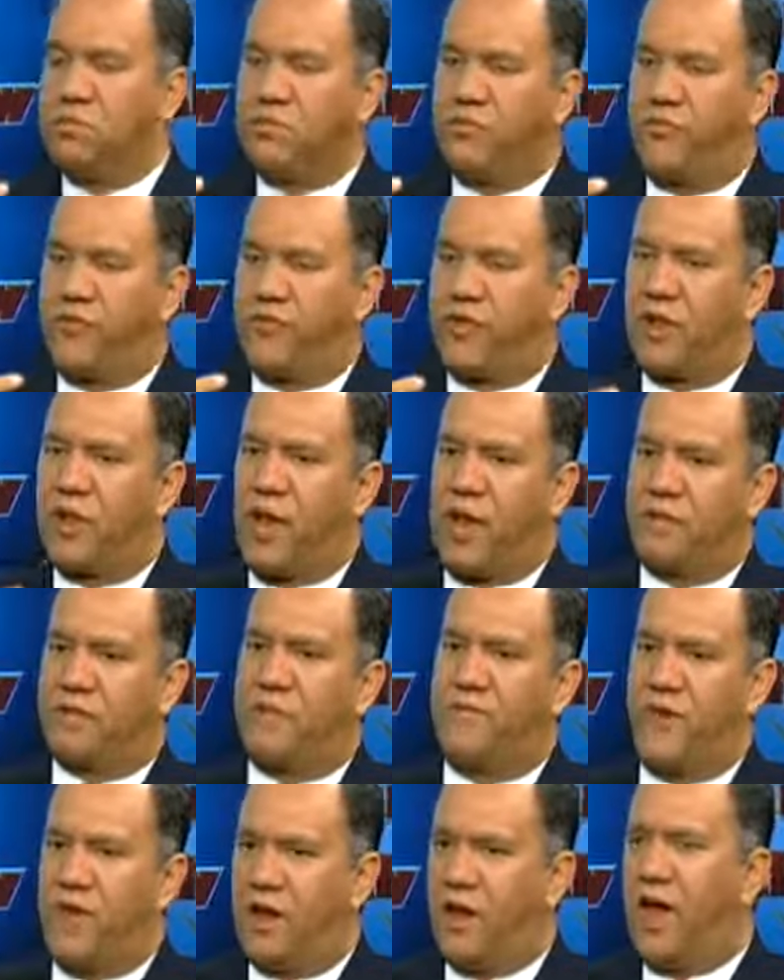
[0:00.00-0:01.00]

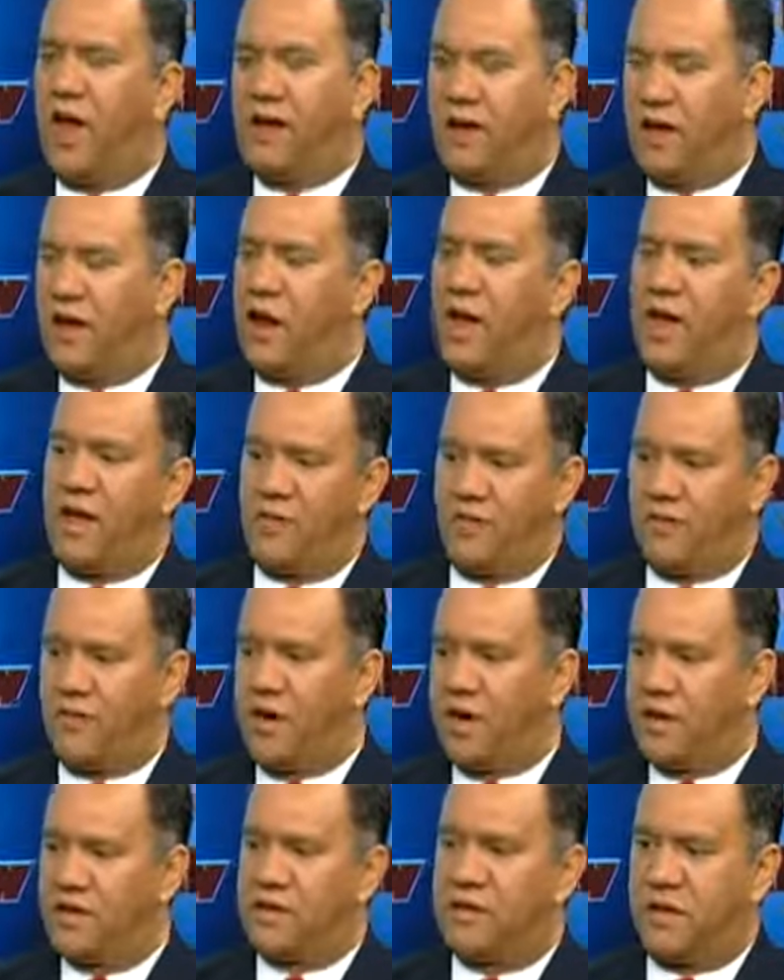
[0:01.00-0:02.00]
philosophy, and I have
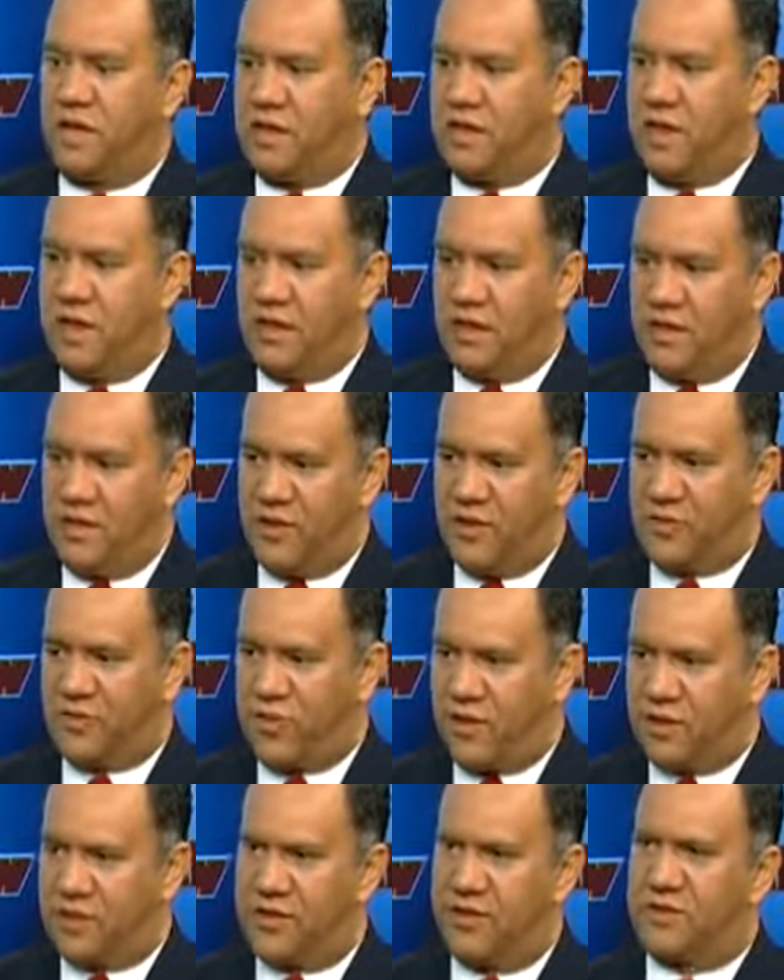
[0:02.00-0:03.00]
friends in this
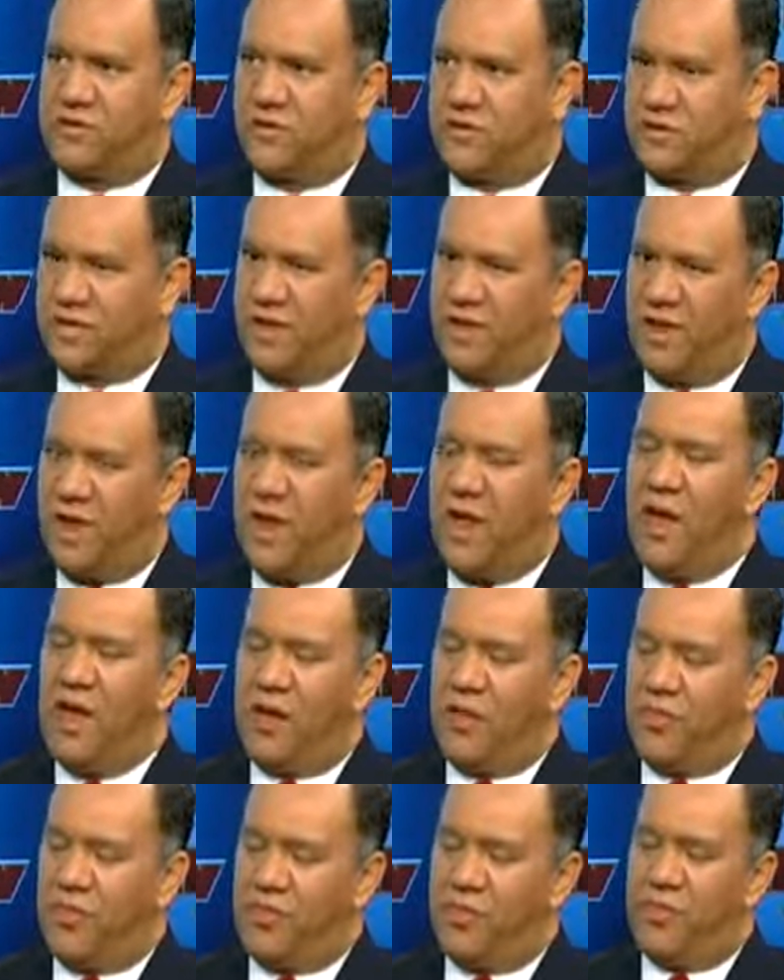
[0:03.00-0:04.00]
business who's,
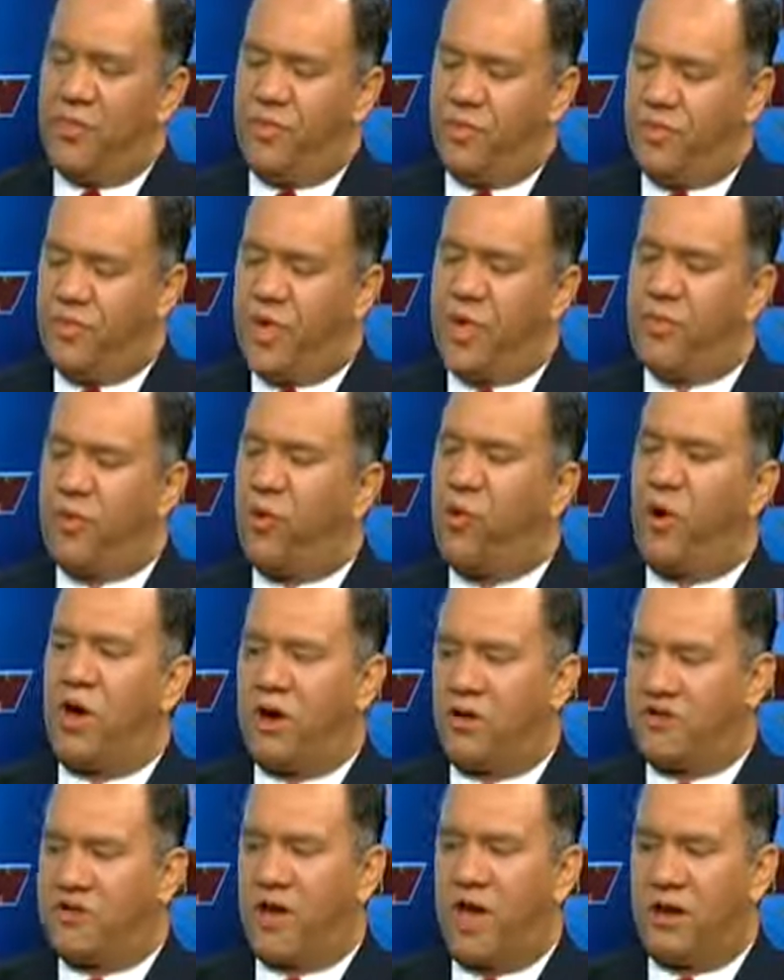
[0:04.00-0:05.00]
people
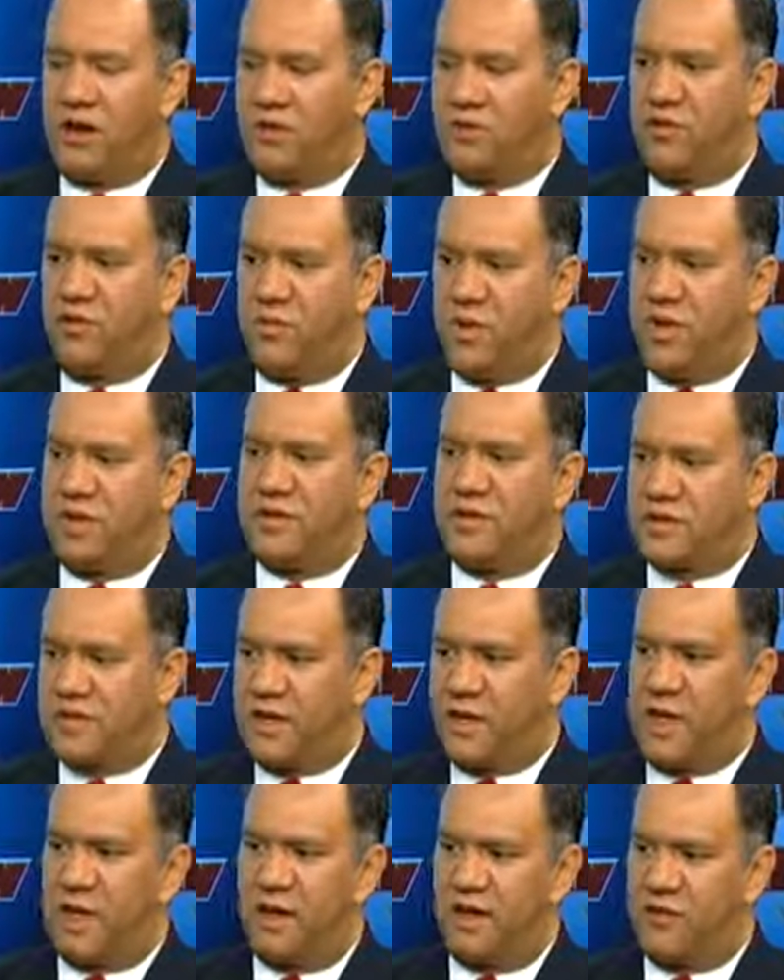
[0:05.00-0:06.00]
want to try to do business
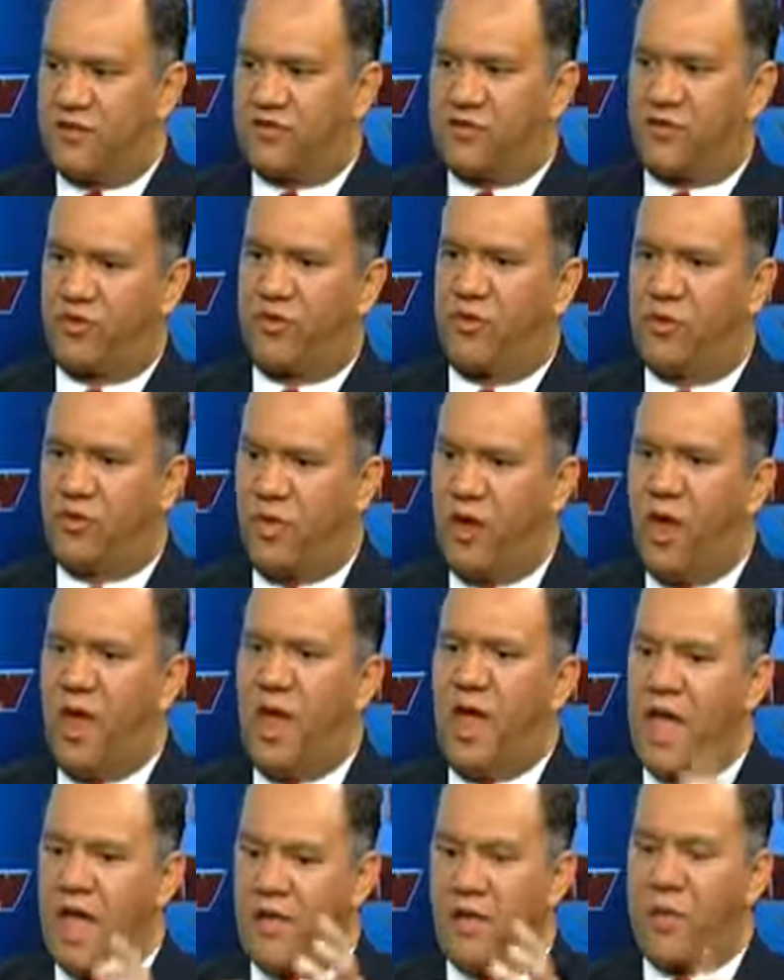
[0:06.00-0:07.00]
and get at the truth
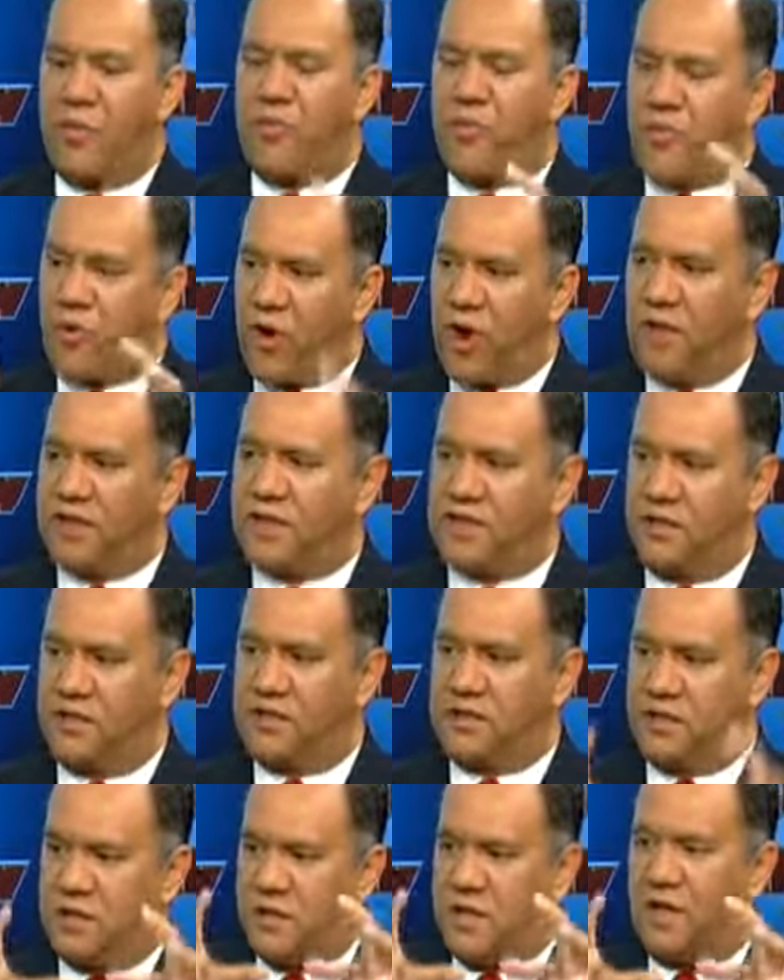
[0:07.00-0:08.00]
in the
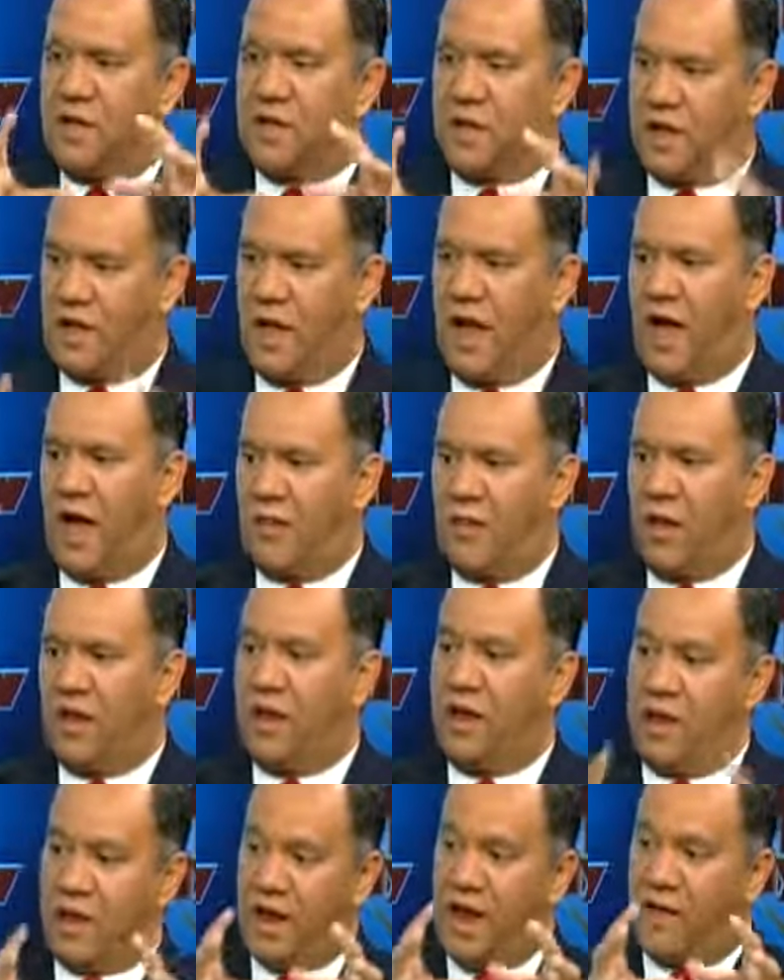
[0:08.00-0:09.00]
present climate
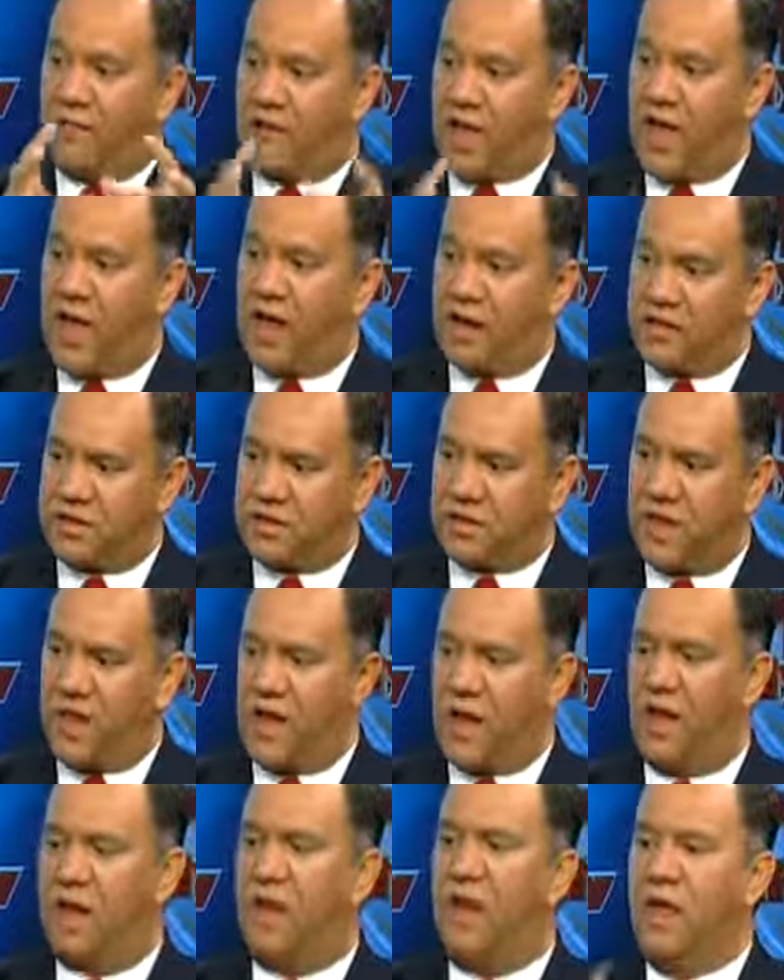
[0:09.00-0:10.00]
in
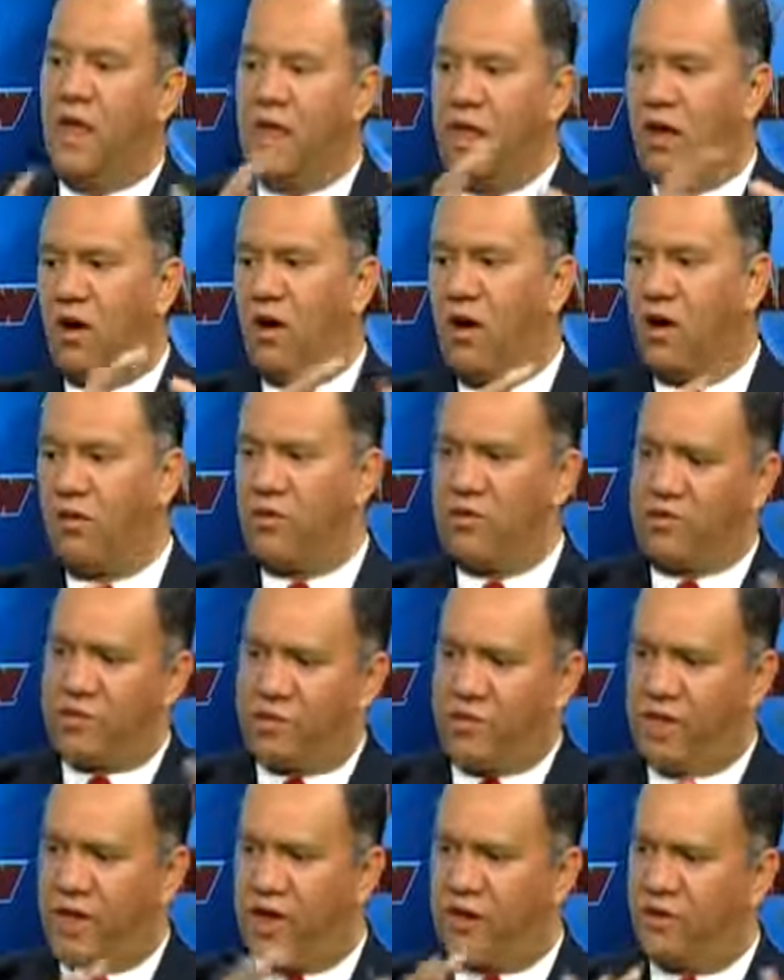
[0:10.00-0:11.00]
Afghanistan and other
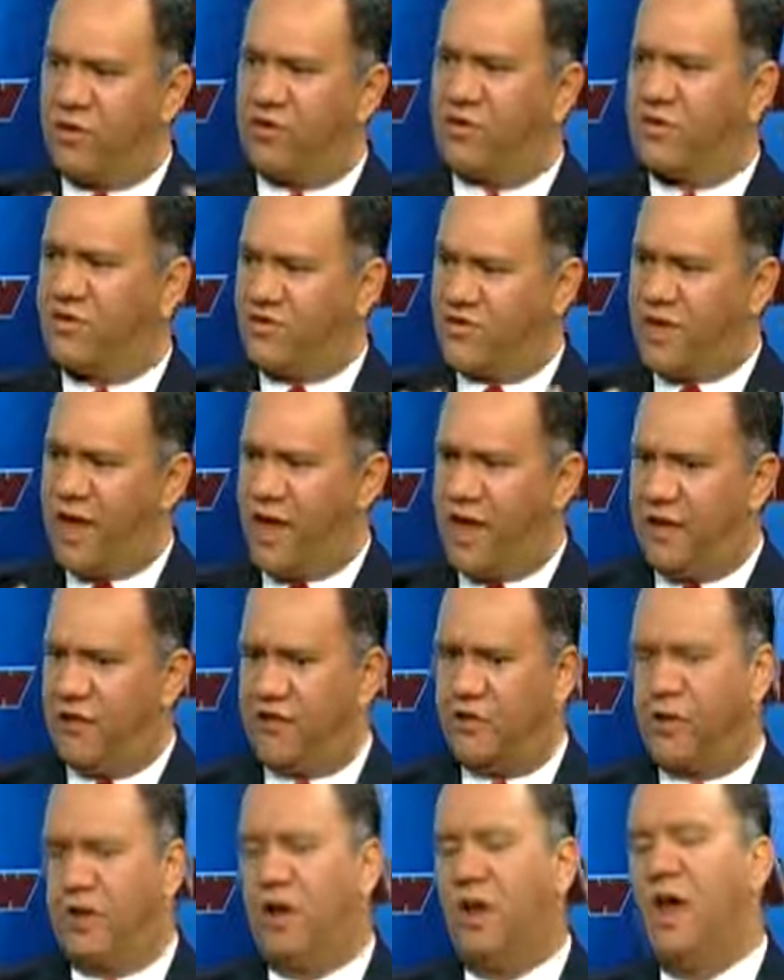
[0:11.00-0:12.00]
theaters of
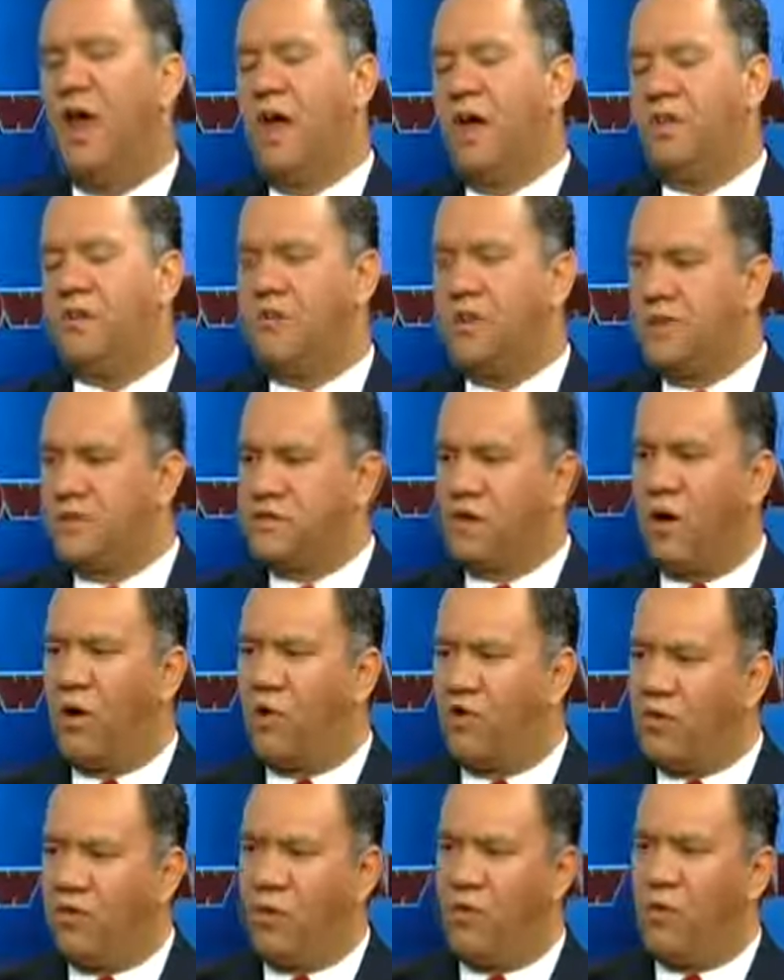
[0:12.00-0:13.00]
danger. So they
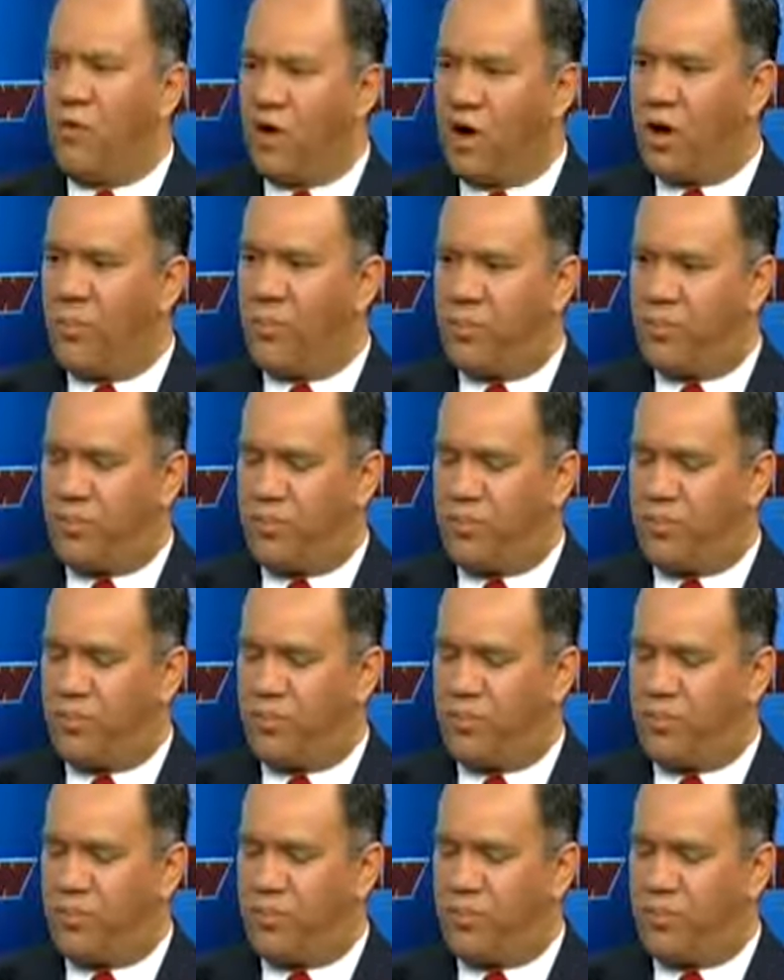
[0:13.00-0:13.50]
don't really want